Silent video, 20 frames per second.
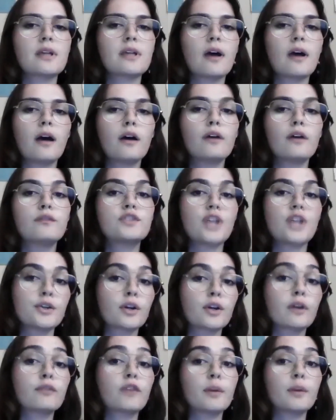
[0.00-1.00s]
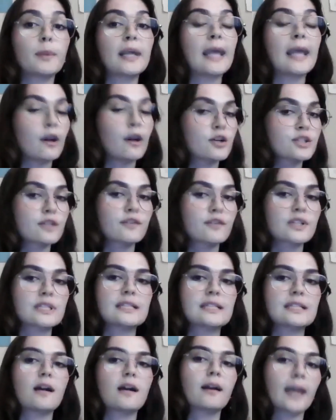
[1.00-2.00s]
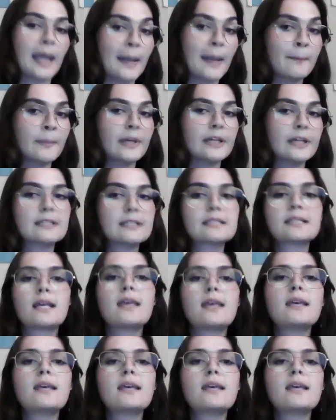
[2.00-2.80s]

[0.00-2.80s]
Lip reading: of gender-affirming care services on campus,